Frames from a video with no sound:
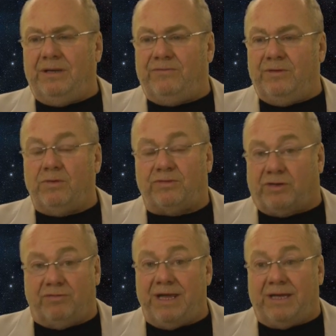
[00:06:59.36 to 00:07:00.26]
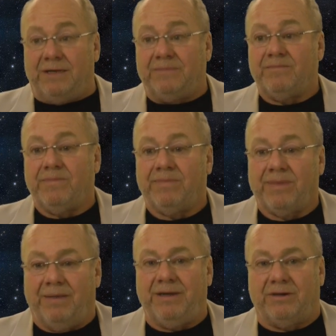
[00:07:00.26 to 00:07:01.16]
for North Korea,
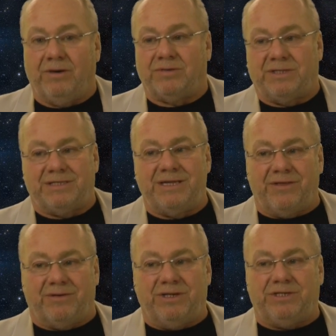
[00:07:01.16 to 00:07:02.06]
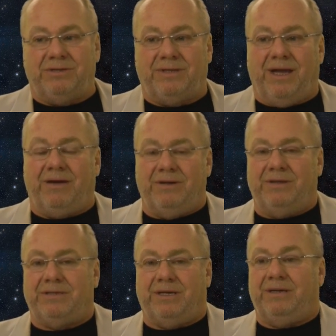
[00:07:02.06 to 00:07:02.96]
I mean, of course, there's another issue there,
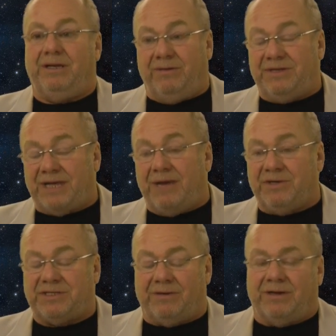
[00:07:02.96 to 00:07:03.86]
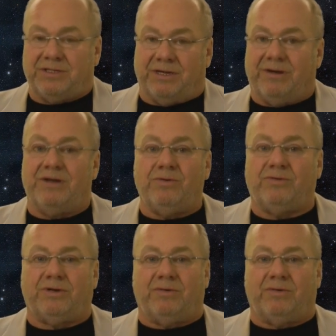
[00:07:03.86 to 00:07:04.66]
and the same with Syria. Syria and North